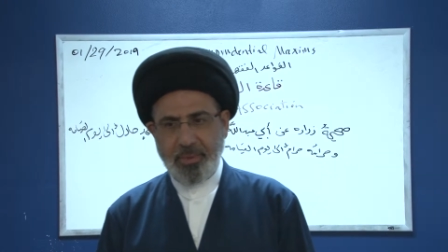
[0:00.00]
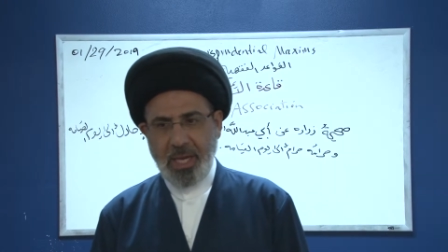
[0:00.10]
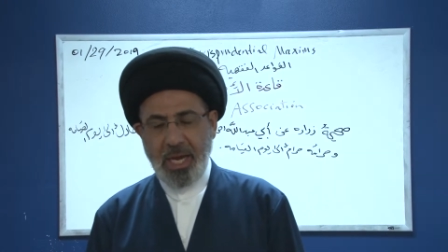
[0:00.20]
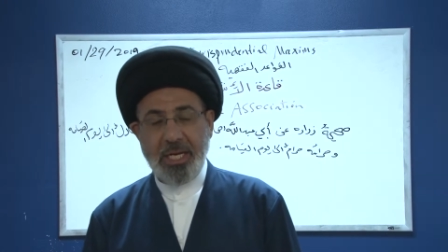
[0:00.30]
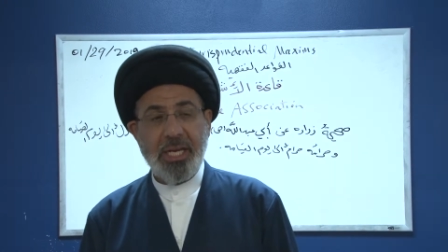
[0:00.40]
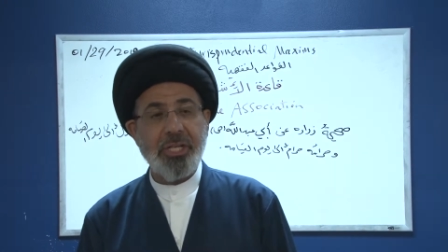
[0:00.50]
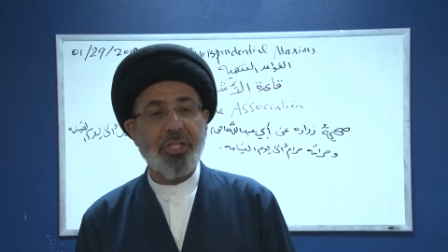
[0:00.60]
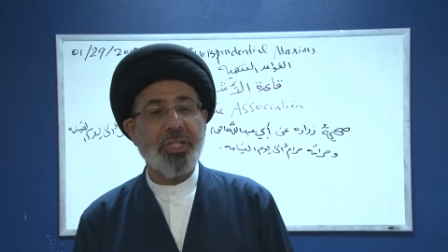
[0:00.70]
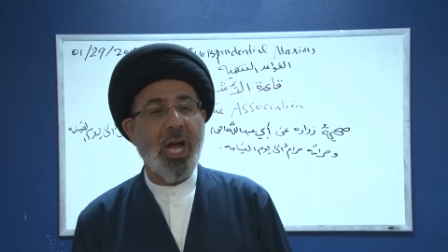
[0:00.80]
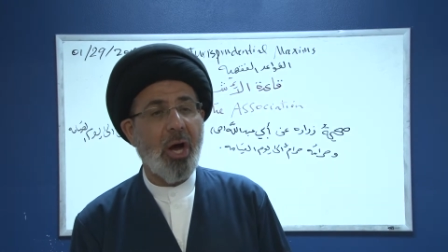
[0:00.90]

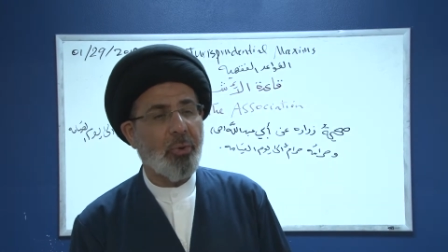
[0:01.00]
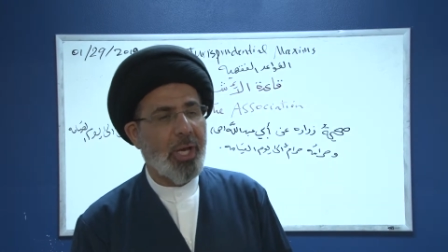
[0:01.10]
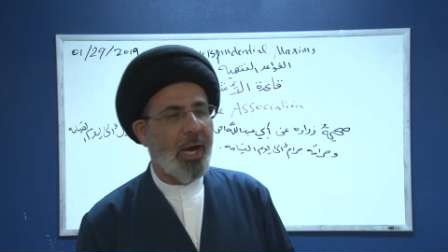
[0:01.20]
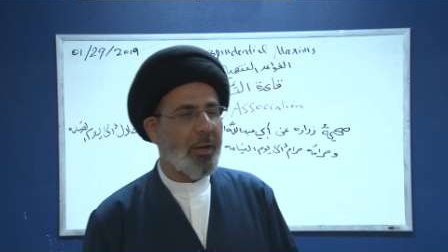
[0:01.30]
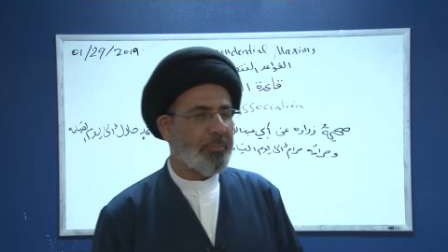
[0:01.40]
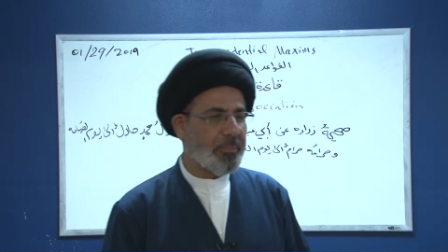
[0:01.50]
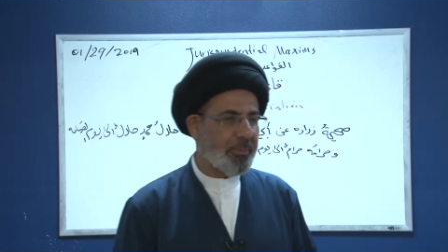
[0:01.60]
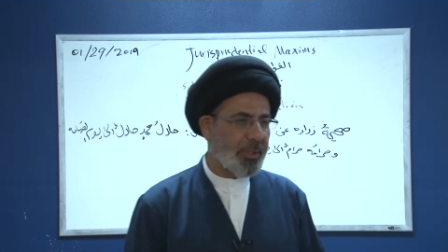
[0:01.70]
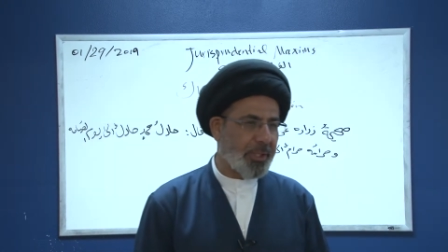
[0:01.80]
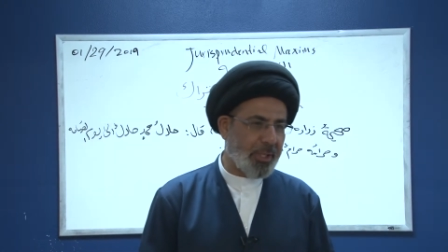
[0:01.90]
Al-insha'ul am.
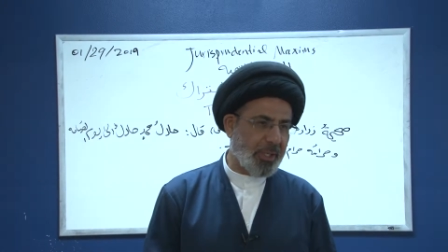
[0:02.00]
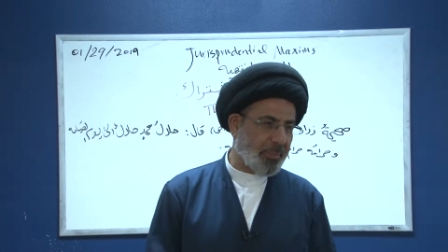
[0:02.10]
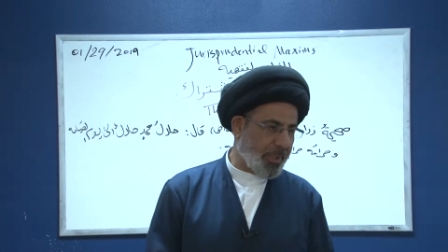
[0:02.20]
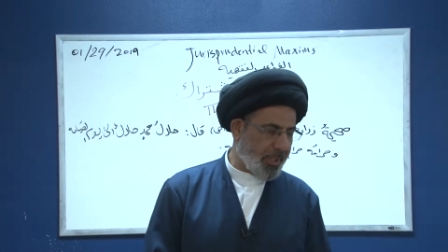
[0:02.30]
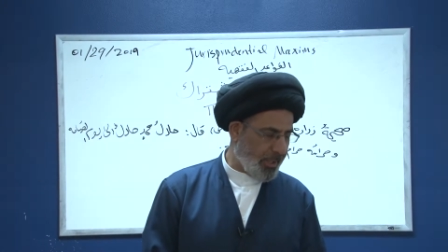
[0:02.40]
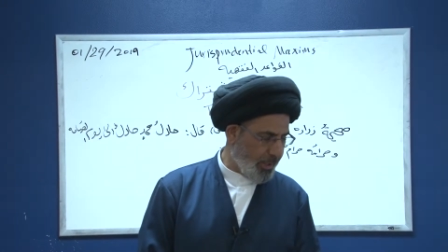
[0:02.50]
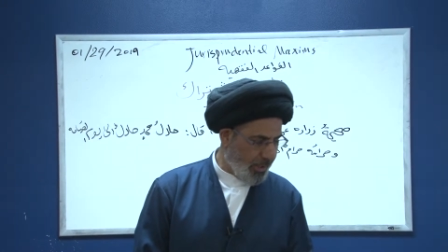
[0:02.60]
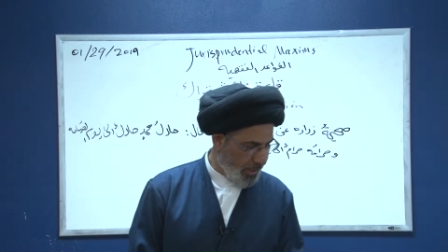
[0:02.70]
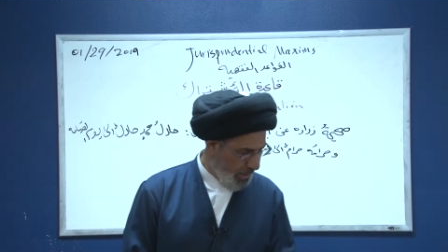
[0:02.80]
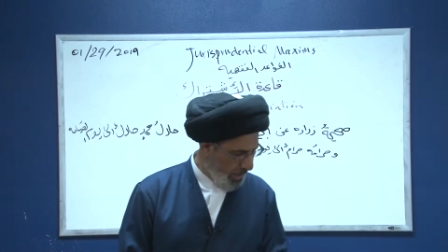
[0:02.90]
In Arabic,
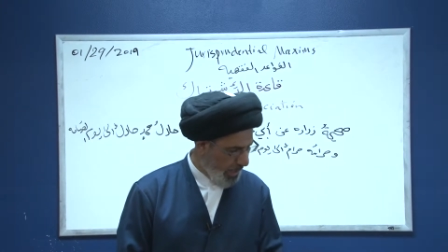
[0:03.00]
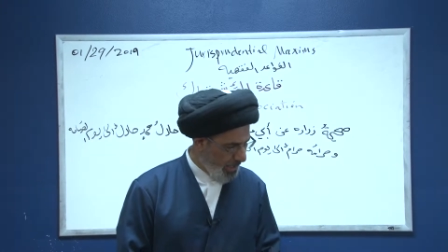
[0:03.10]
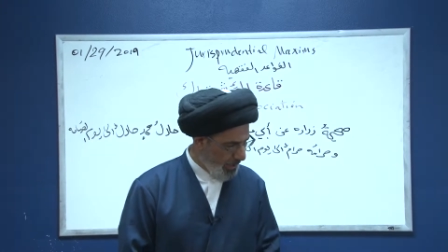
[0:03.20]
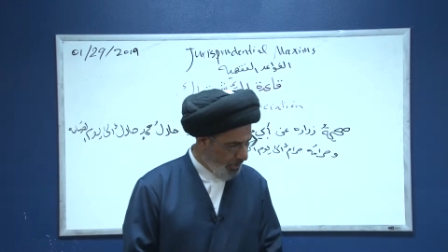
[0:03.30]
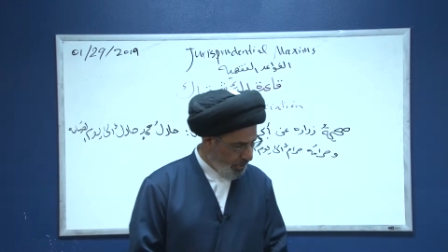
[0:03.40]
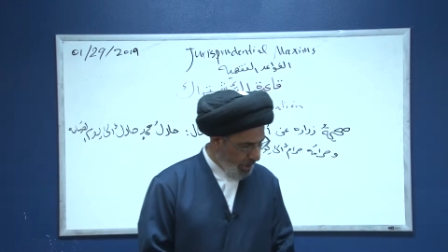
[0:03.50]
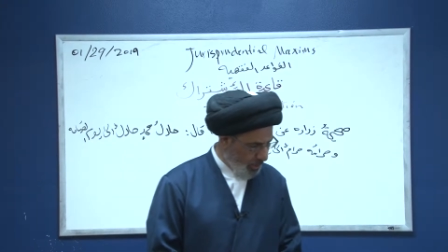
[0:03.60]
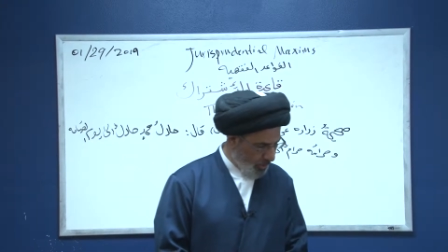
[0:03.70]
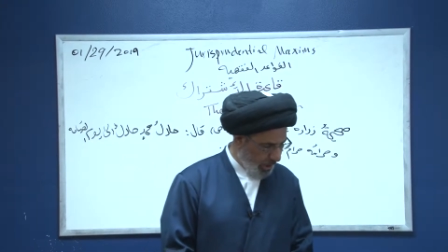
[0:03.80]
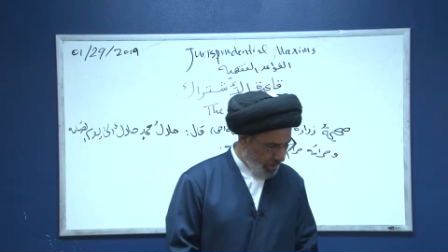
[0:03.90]

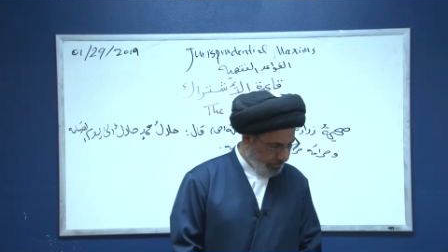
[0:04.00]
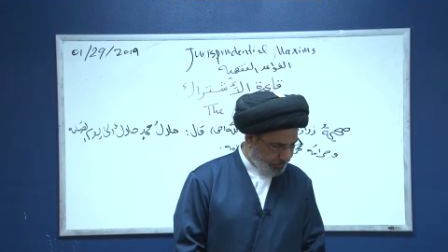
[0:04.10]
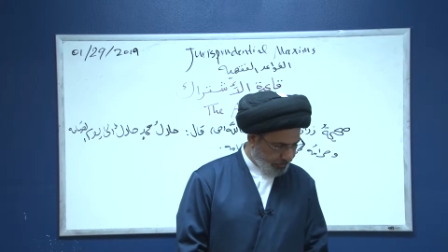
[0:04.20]
al-insha'ul am.